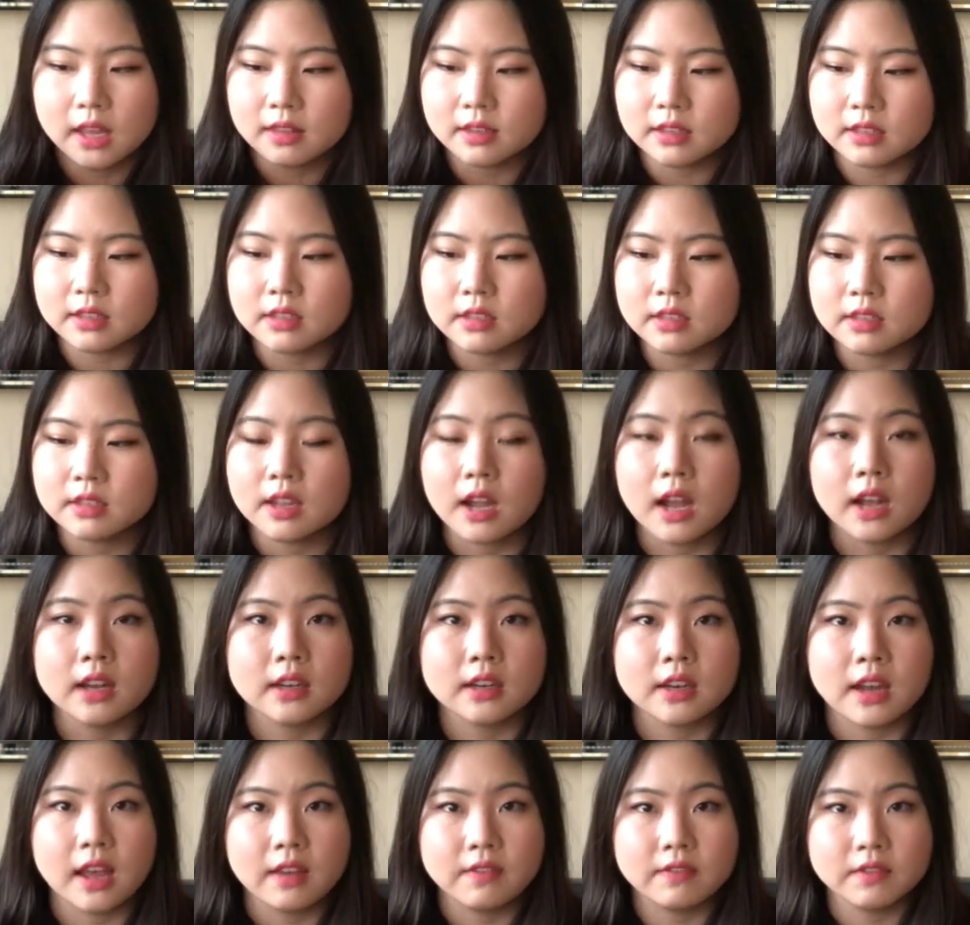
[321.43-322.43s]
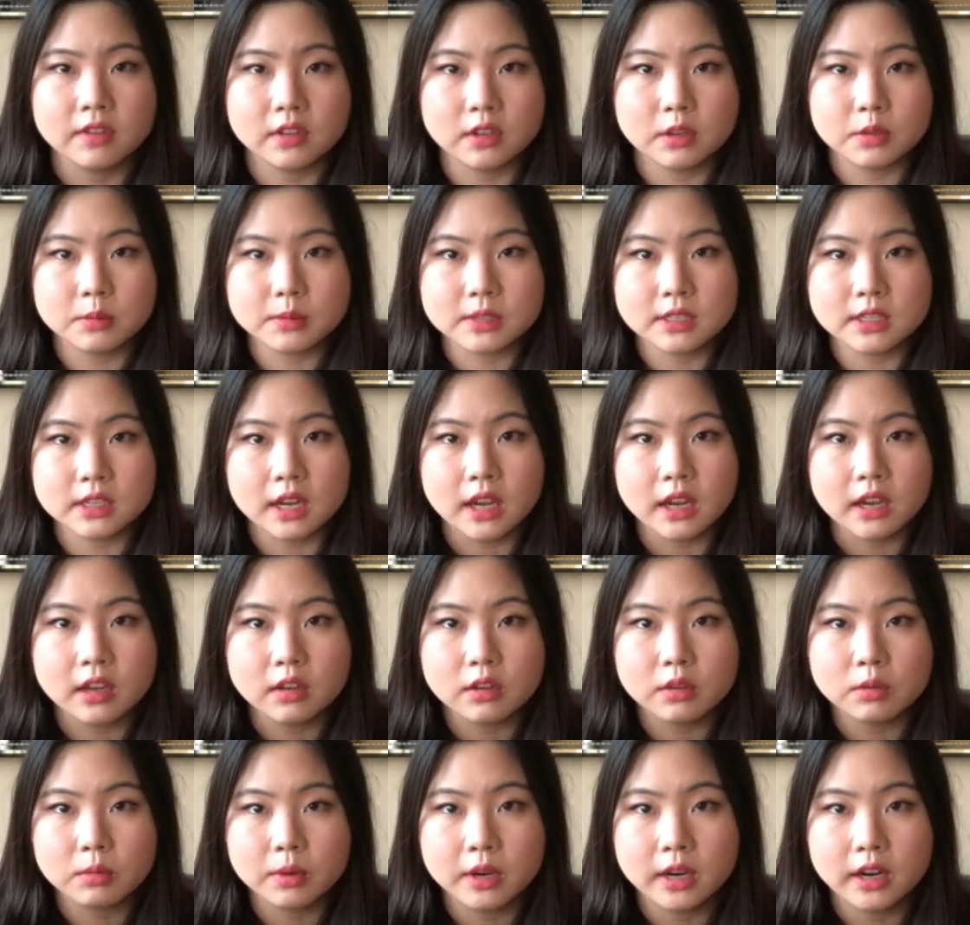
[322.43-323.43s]
This is not an envelope
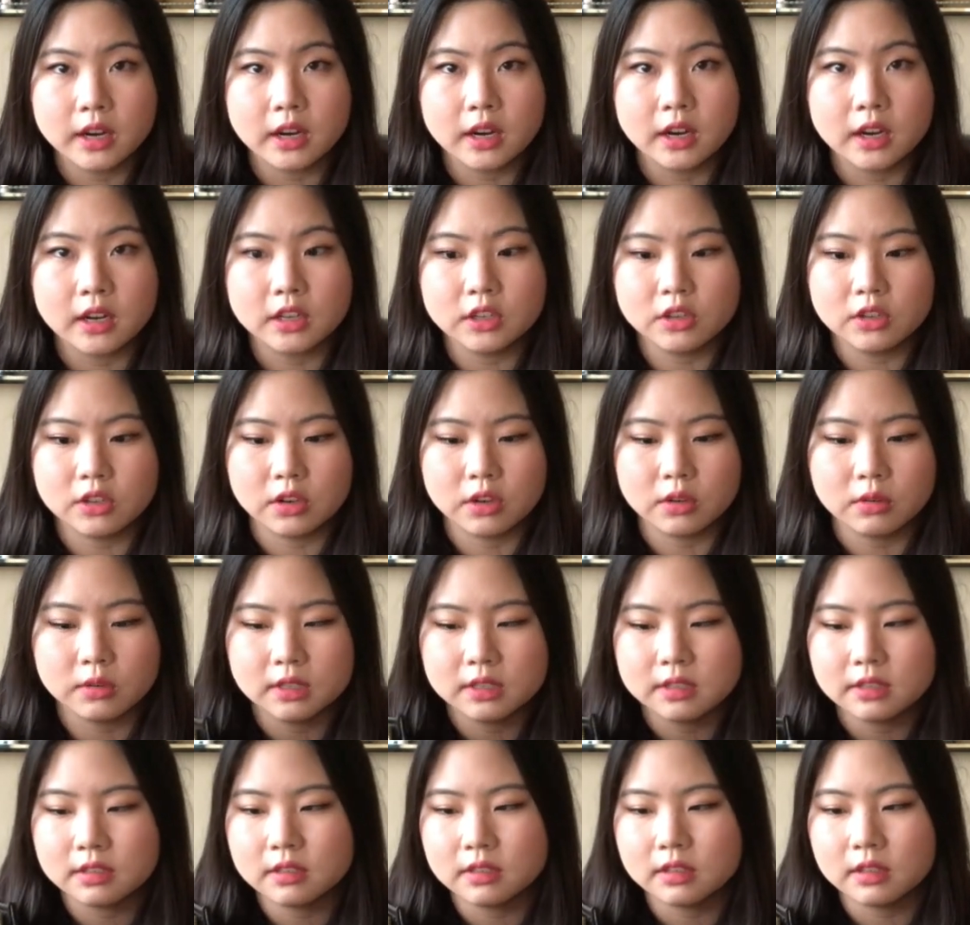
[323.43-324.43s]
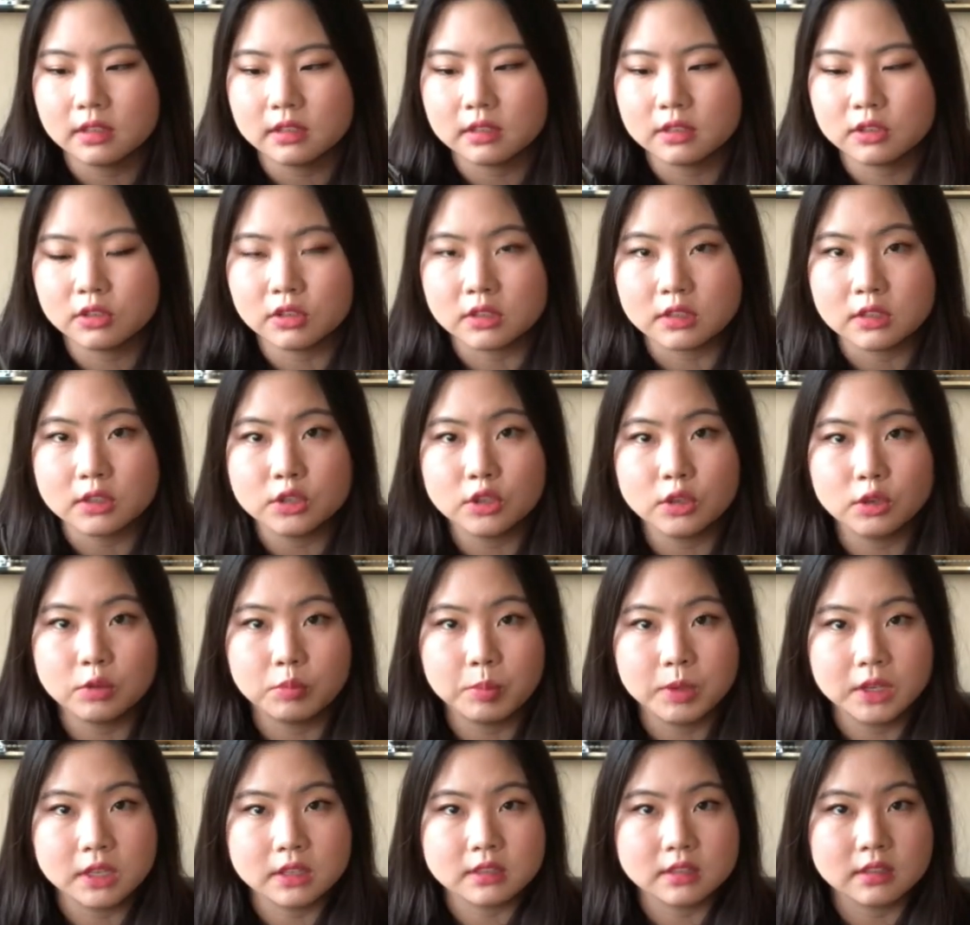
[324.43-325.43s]
style where, you know, it's just two
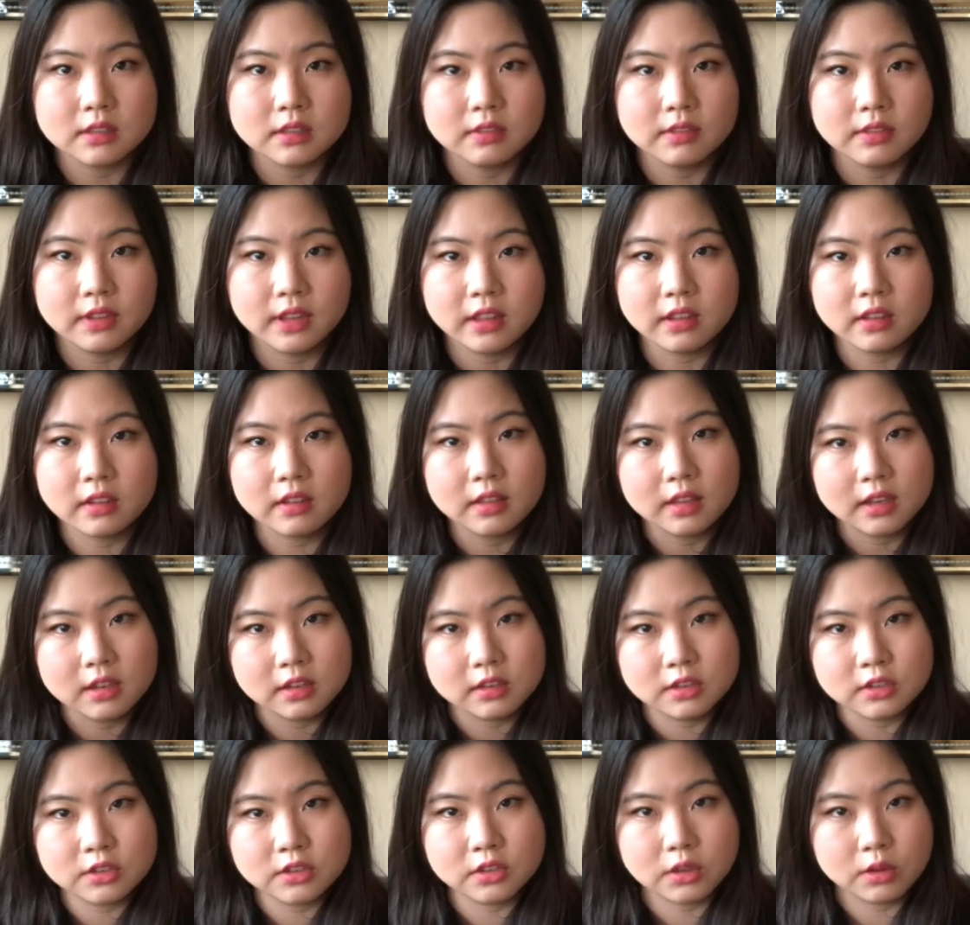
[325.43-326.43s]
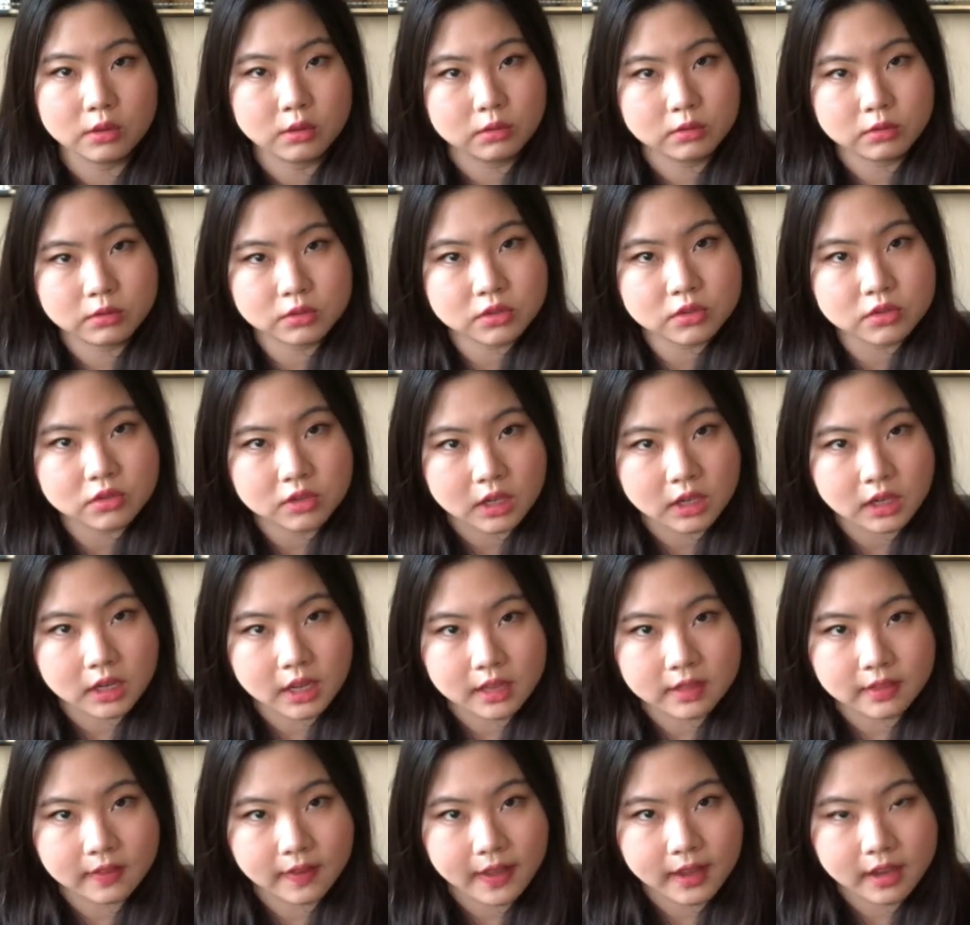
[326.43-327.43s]
pieces of leather that are sewn straight
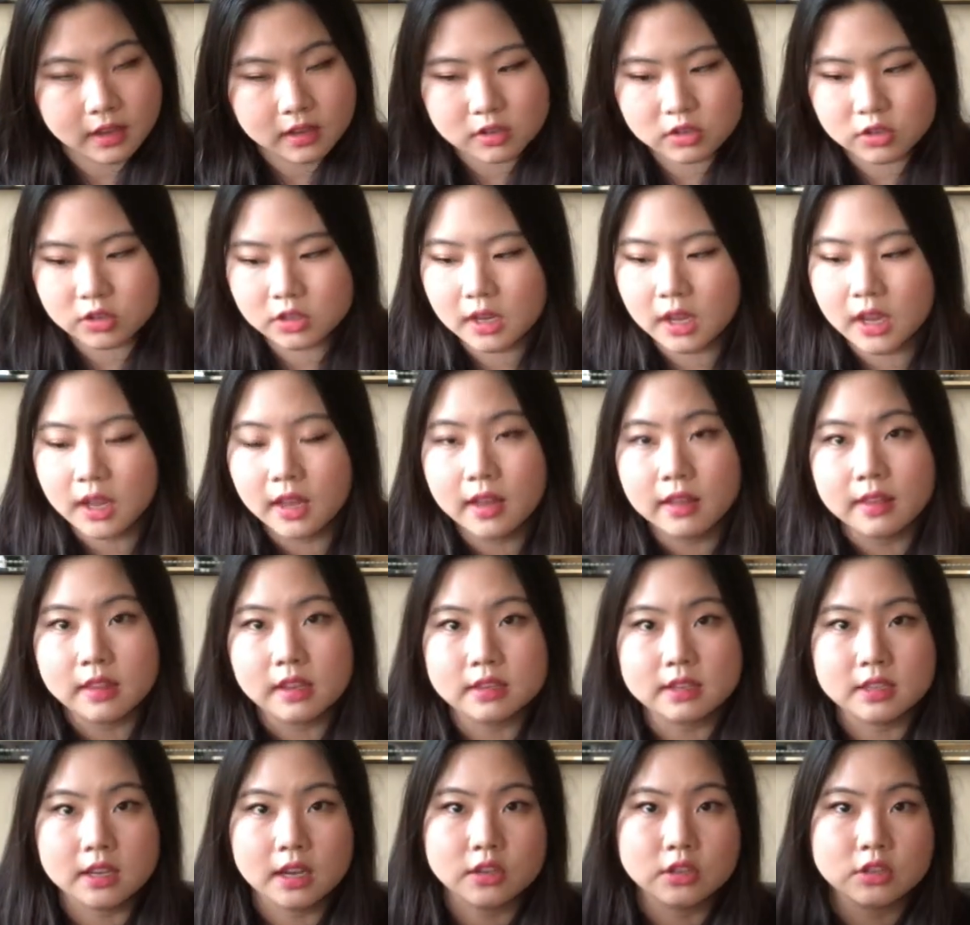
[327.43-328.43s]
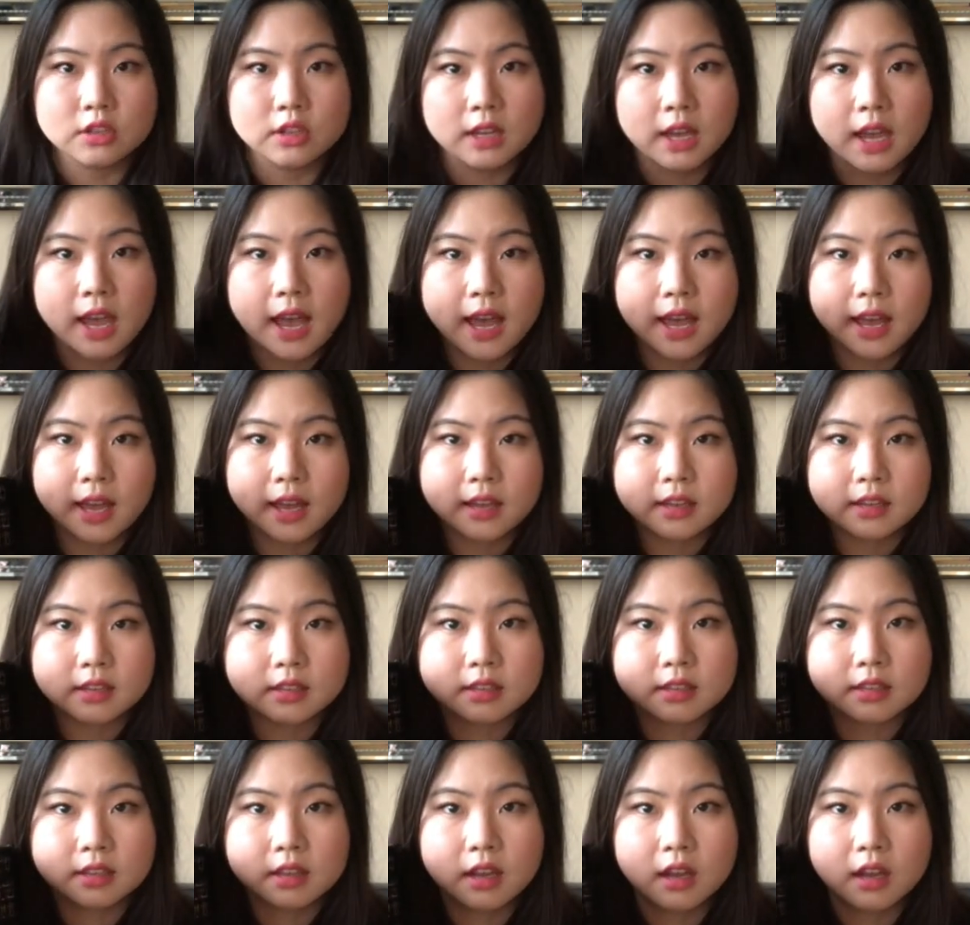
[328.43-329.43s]
at the edge. This actually has